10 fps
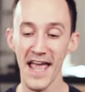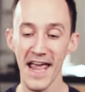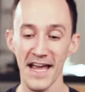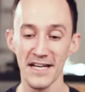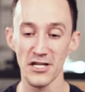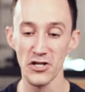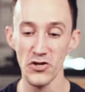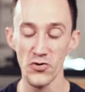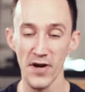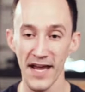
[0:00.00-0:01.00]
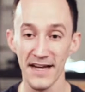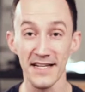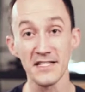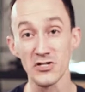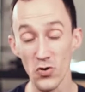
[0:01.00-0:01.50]
And you can
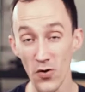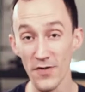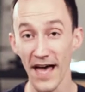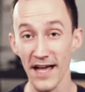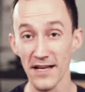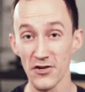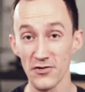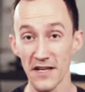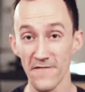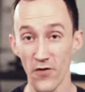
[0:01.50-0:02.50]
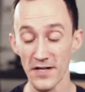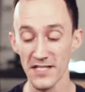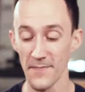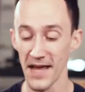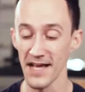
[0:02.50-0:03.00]
control that using voice
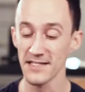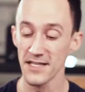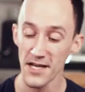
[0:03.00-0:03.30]
commands